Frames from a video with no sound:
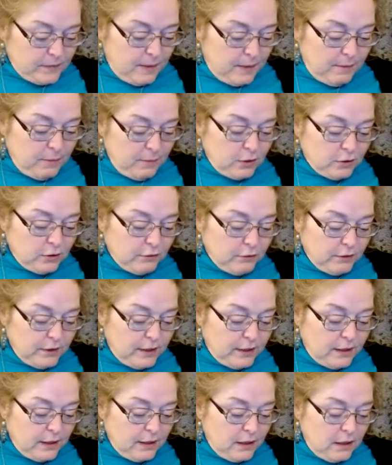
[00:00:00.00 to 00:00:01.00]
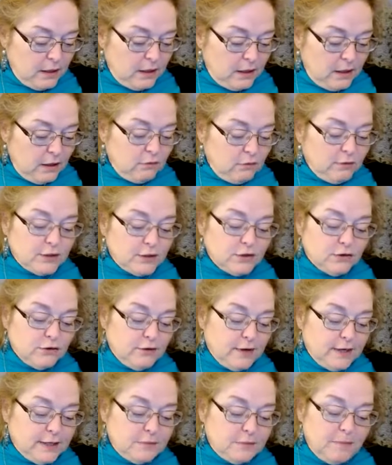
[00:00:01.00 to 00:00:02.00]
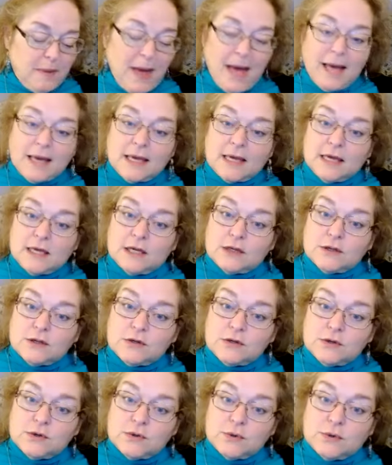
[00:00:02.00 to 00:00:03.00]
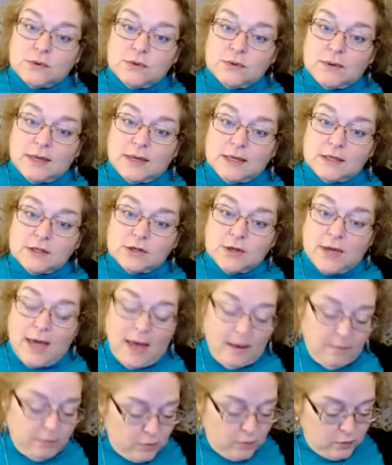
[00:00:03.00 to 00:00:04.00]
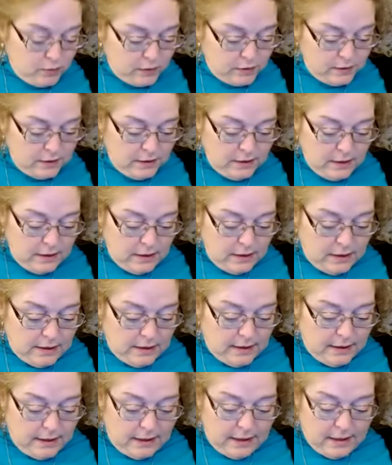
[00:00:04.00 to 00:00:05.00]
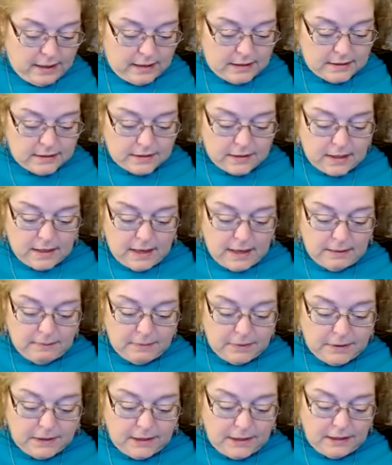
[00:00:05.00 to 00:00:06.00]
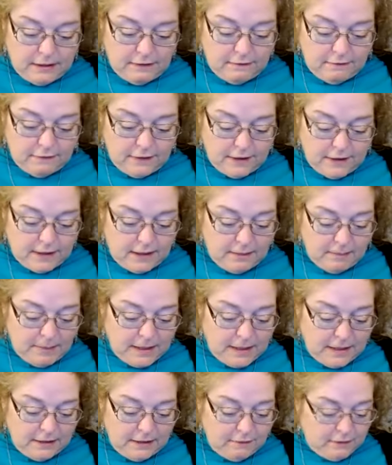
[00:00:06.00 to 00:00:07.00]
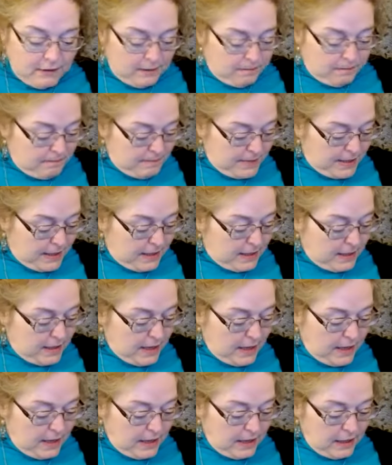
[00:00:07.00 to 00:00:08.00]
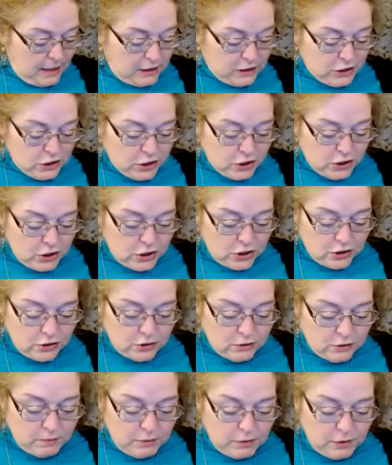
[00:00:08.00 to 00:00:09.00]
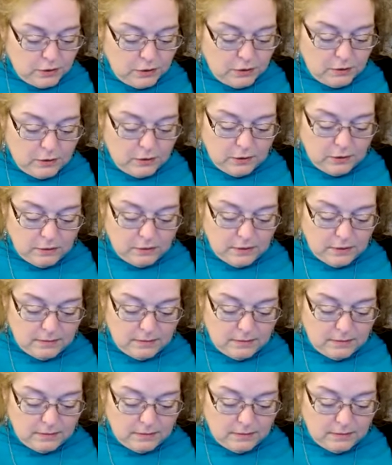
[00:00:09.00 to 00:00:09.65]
Mercury retrogrades back into Capricorn And I believe it might even make a conjunction to Pluto.